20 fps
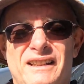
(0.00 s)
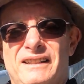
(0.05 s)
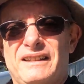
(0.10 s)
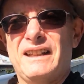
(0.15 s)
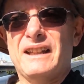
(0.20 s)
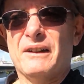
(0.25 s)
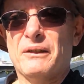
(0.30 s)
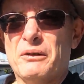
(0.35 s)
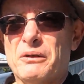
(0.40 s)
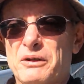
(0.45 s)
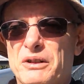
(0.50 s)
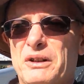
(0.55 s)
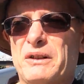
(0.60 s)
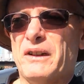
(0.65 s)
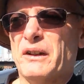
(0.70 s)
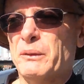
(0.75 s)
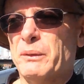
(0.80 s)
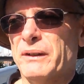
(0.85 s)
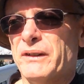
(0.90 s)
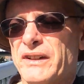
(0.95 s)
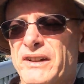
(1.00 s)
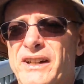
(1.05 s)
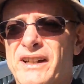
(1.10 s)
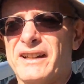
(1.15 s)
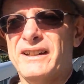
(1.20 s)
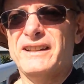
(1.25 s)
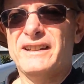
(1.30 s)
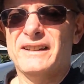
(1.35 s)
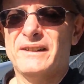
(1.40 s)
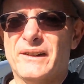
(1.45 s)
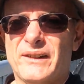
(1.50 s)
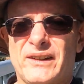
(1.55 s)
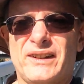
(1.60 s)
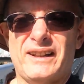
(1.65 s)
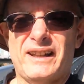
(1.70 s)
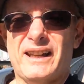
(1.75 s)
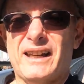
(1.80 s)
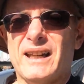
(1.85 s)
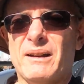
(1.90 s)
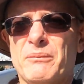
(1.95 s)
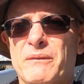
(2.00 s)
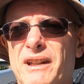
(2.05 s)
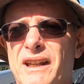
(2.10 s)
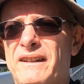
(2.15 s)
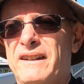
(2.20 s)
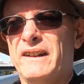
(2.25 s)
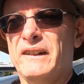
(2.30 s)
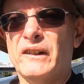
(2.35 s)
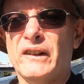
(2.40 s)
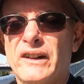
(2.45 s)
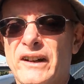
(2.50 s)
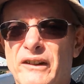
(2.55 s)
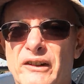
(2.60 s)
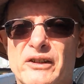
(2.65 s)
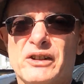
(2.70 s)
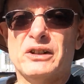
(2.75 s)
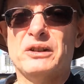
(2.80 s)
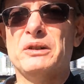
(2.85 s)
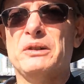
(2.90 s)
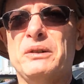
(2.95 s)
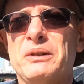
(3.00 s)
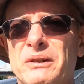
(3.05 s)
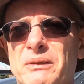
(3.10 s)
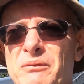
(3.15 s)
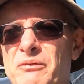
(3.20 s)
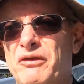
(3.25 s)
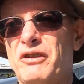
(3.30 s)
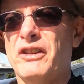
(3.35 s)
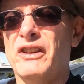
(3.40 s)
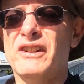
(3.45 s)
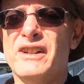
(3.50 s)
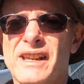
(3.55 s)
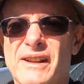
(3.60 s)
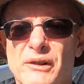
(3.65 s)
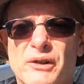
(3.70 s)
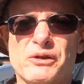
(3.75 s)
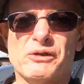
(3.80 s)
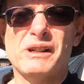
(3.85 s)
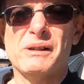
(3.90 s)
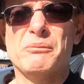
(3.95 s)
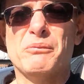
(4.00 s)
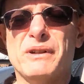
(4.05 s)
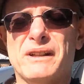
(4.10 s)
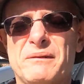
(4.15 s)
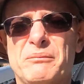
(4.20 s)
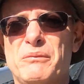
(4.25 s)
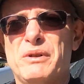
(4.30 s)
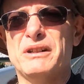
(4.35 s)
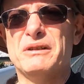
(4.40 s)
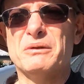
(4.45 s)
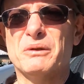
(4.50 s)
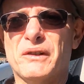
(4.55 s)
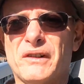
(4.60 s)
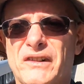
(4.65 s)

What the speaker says: yeah, I thought I'd do this one today, and there's another two further downstream being built,